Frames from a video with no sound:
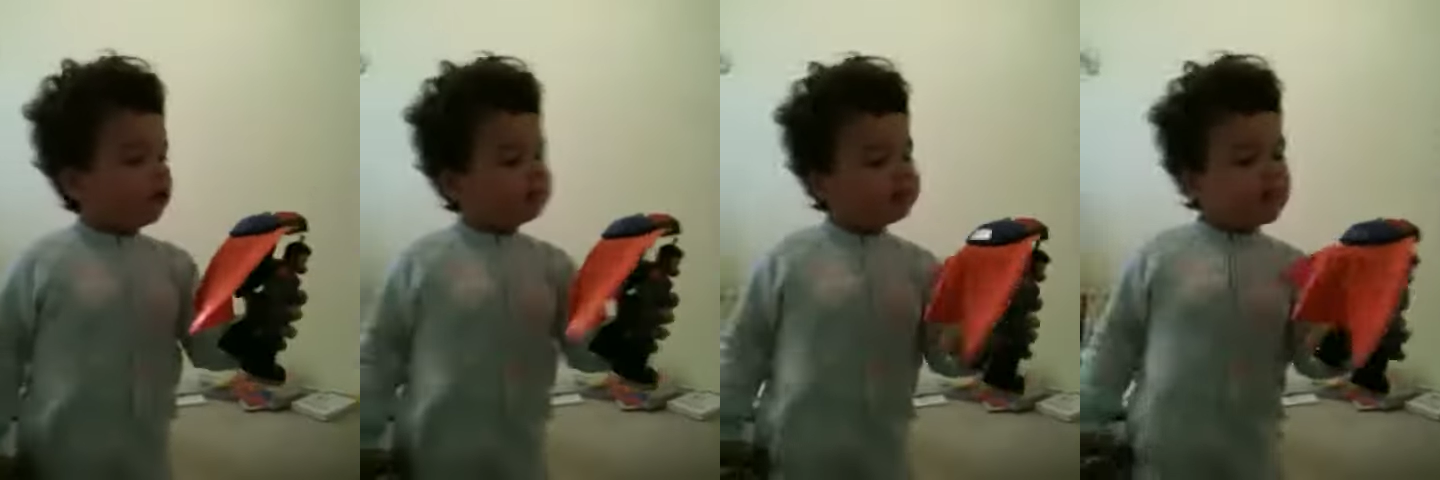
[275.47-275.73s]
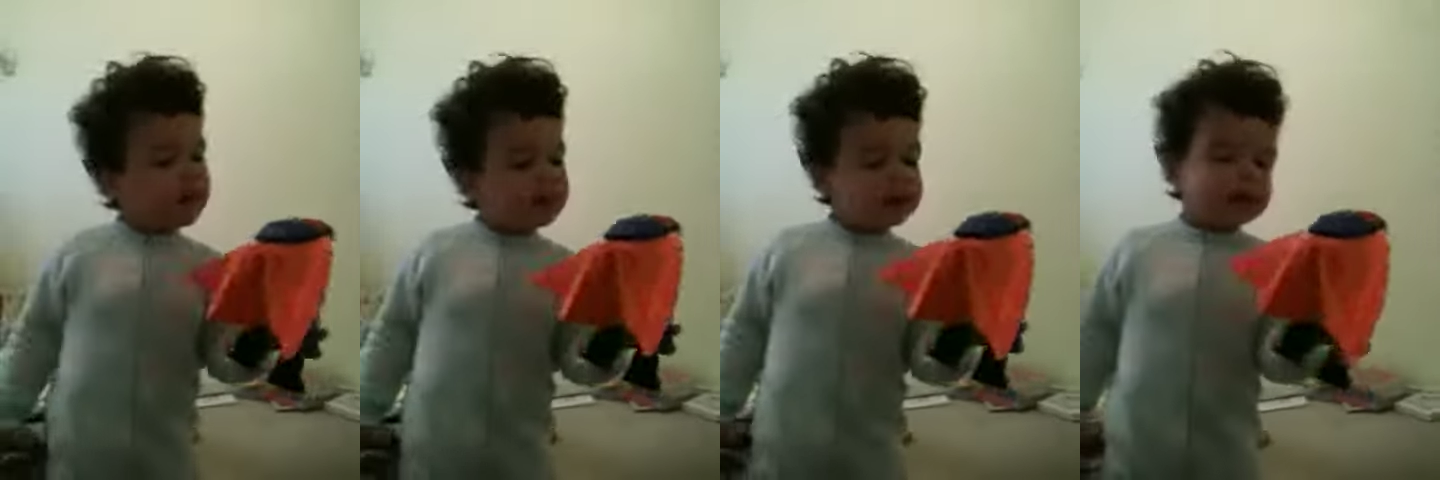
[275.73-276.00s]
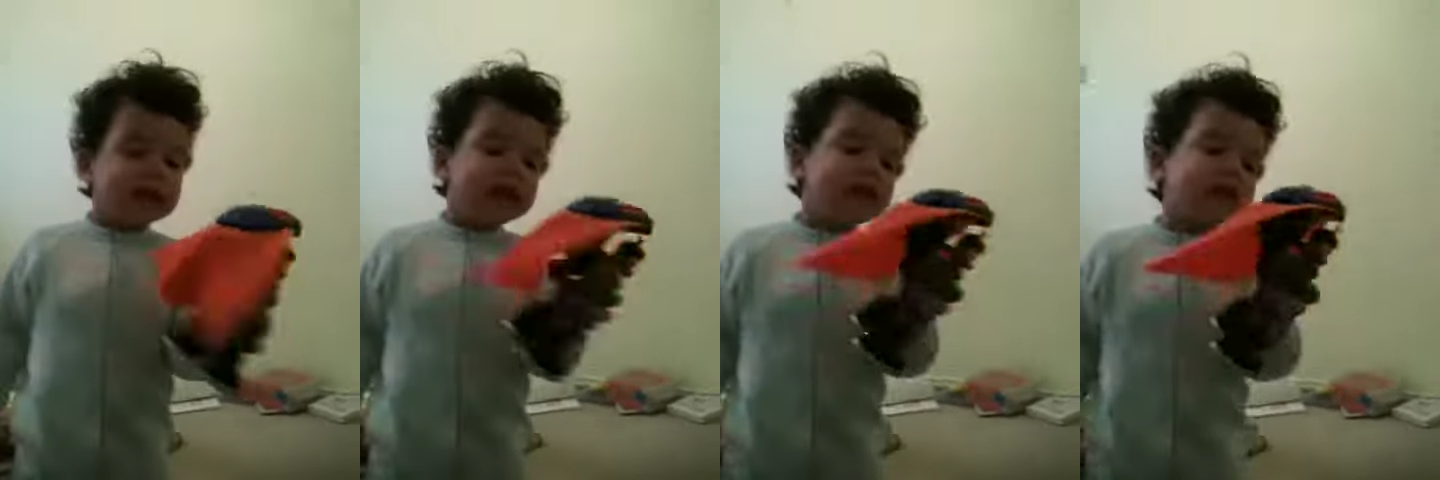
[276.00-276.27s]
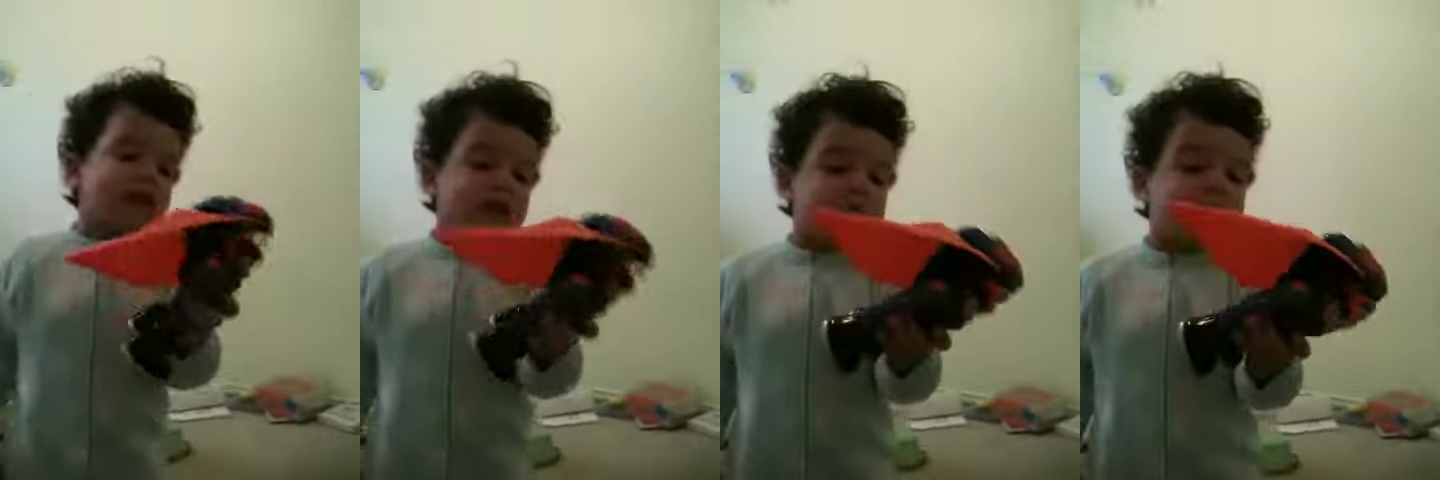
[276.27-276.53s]
Mommy,
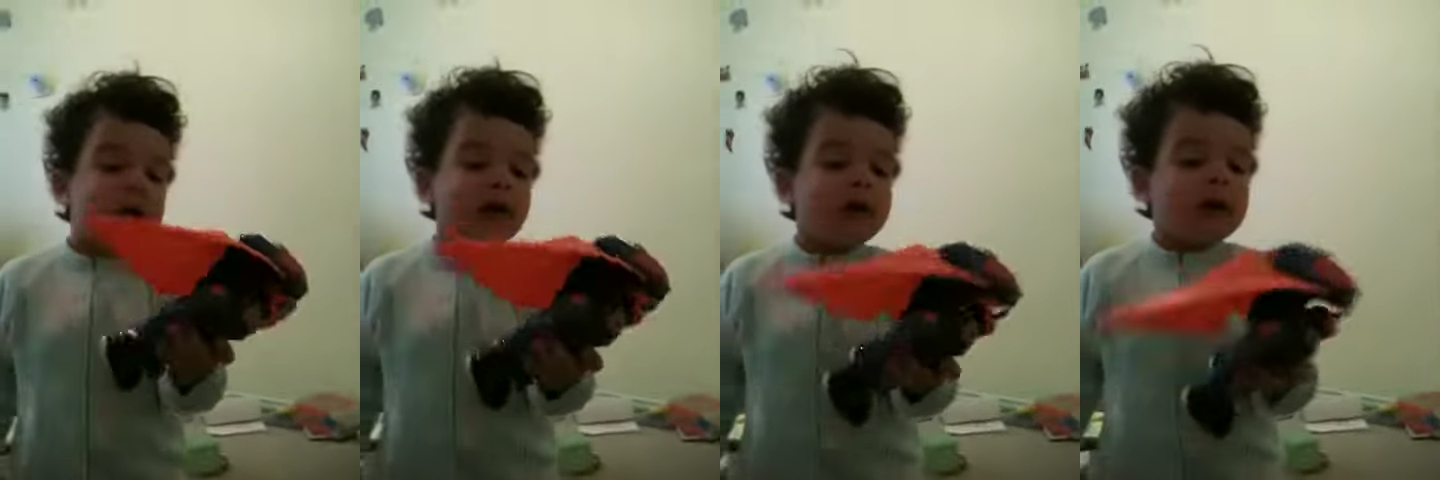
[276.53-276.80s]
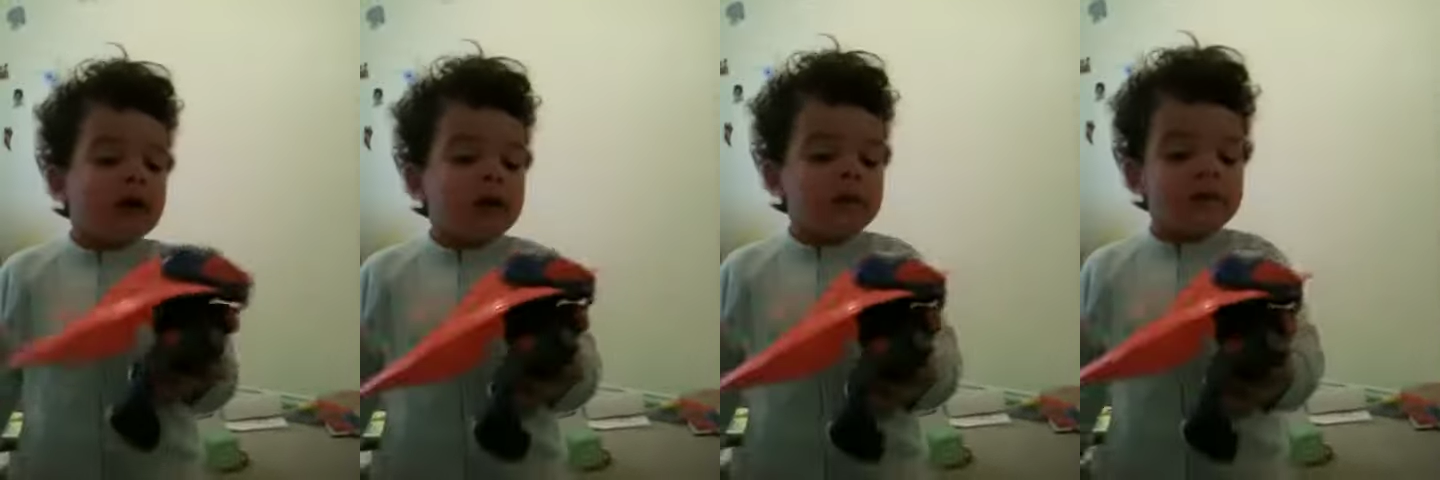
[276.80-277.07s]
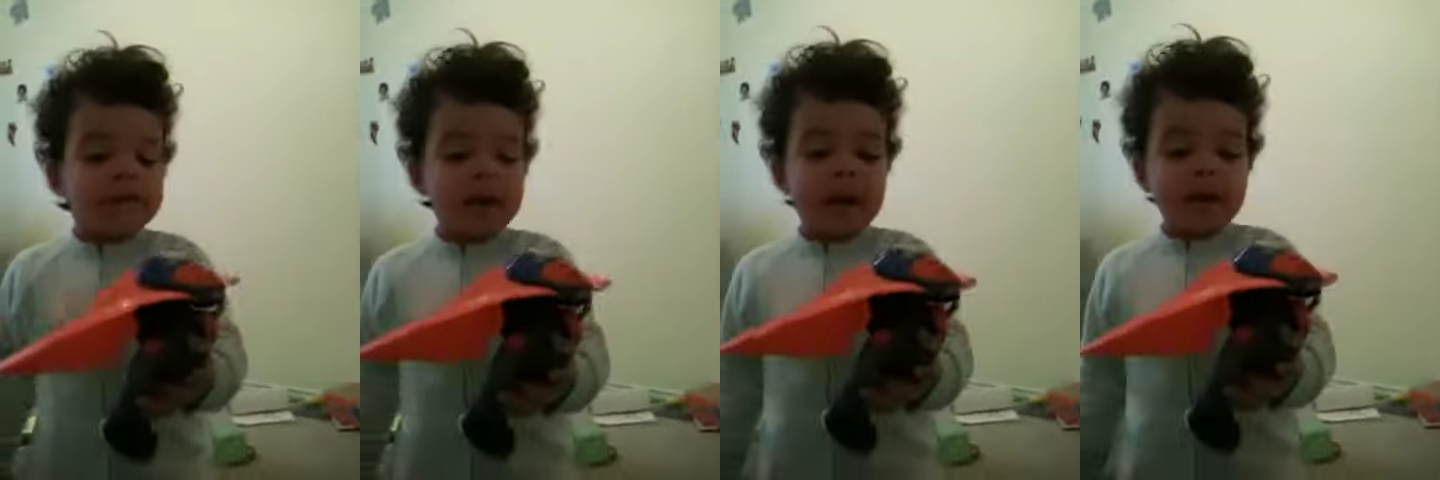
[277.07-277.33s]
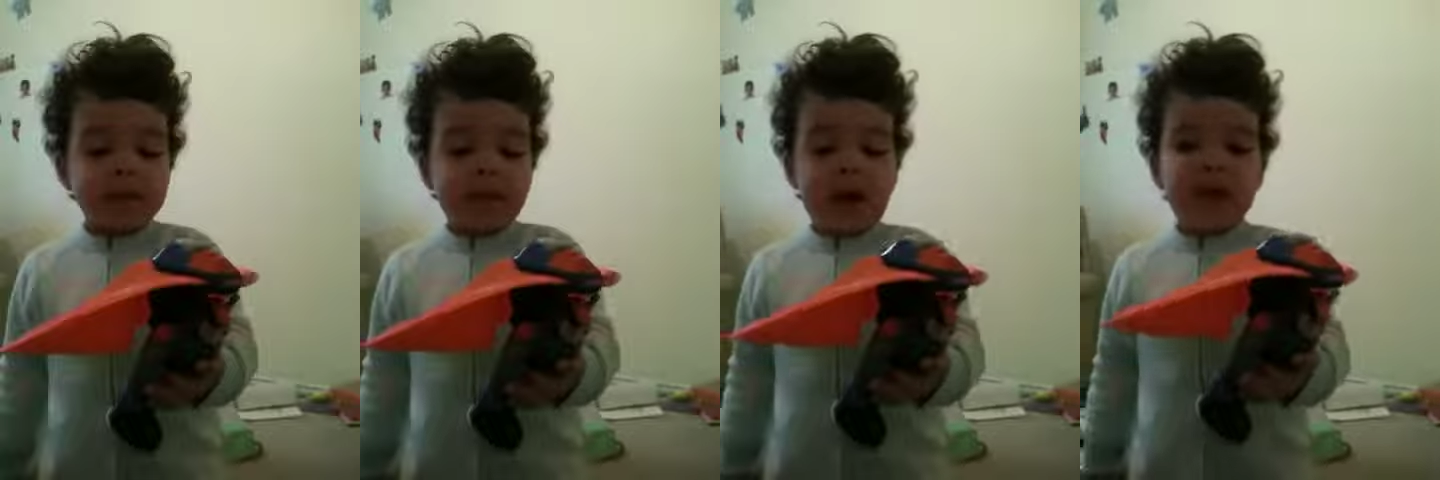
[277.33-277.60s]
look. What?
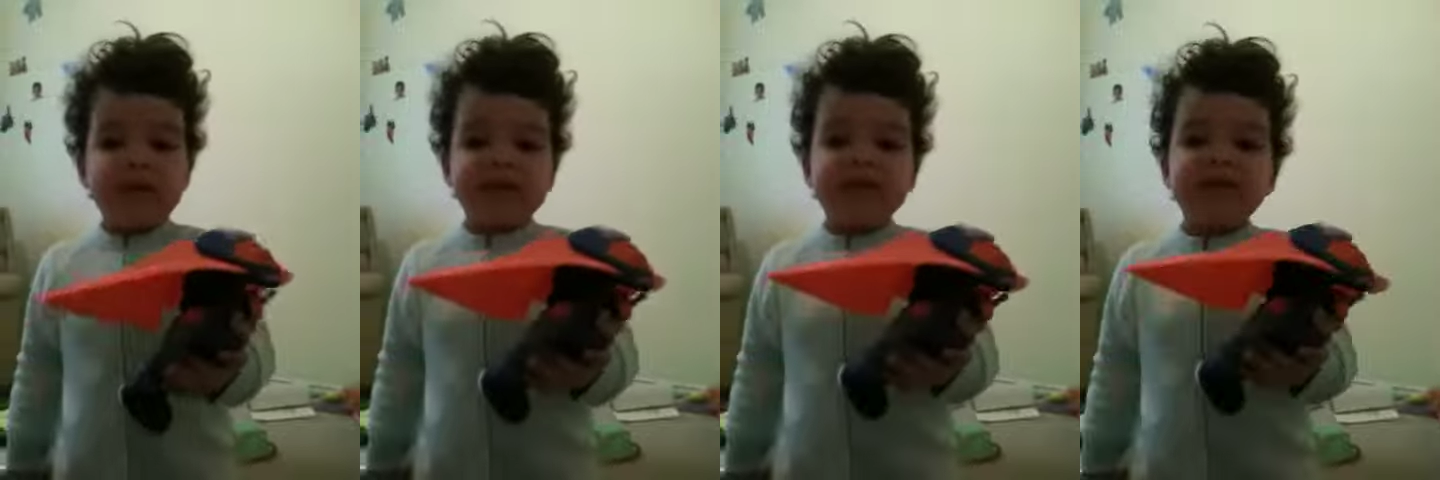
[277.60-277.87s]
Batman